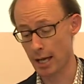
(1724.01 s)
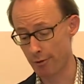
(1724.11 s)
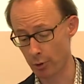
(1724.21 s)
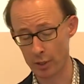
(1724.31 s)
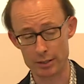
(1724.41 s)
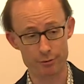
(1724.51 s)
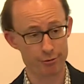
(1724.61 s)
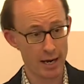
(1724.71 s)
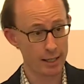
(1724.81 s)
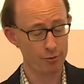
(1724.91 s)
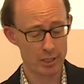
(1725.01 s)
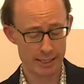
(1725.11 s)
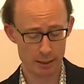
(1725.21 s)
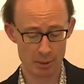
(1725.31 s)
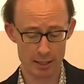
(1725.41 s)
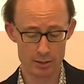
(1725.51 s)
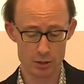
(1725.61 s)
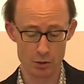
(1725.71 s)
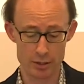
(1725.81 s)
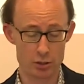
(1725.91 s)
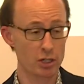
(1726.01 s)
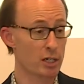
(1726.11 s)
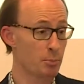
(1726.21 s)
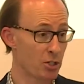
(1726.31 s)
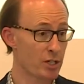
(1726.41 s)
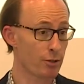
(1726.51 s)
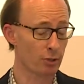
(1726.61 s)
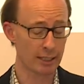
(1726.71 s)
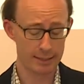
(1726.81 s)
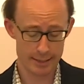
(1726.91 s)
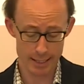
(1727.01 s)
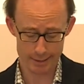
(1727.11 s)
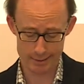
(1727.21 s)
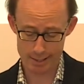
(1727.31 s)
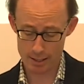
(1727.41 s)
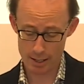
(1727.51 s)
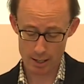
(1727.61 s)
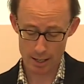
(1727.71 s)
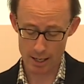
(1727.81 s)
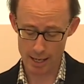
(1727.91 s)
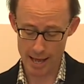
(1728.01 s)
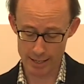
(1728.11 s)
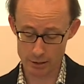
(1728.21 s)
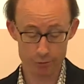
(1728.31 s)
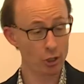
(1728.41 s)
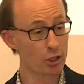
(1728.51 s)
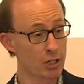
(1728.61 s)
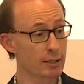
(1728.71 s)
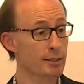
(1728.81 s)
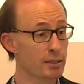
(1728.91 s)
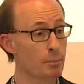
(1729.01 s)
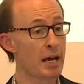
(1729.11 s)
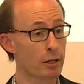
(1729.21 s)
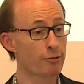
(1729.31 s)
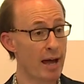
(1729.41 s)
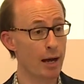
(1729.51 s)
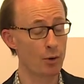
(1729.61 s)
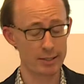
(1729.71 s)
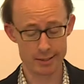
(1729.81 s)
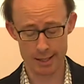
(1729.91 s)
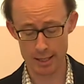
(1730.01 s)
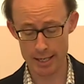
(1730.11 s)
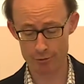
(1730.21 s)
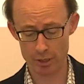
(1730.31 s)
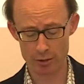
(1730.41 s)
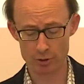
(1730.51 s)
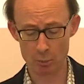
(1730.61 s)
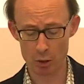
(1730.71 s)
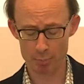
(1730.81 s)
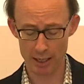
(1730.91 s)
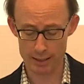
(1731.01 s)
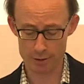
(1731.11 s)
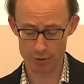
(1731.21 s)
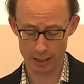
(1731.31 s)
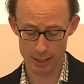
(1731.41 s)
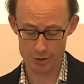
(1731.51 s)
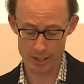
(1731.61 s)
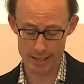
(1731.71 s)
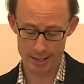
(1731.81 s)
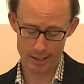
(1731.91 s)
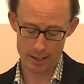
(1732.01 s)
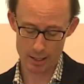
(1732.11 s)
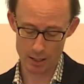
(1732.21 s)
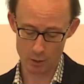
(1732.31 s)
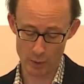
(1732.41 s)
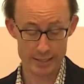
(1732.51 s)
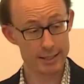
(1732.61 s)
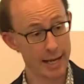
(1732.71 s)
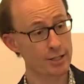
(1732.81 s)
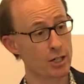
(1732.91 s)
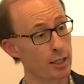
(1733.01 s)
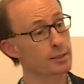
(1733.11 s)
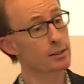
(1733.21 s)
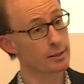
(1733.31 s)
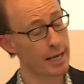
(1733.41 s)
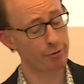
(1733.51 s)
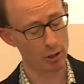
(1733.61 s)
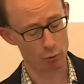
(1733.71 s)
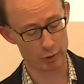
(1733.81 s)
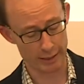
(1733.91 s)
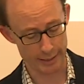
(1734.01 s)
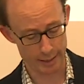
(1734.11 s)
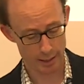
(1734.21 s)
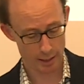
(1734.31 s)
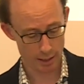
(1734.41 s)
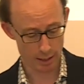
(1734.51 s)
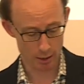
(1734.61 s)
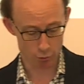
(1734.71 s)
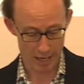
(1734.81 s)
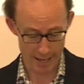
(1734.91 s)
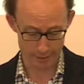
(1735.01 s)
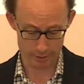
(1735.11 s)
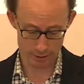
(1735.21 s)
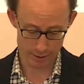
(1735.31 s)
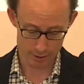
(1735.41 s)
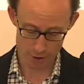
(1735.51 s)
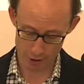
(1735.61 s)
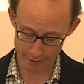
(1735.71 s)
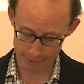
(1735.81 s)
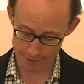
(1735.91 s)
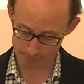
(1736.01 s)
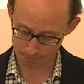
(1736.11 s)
Everyone's afraid of the Taliban, so its judgment generally sticks. And you've got justice in a matter of hours, even in remote parts of the country where state justice never really ran historically.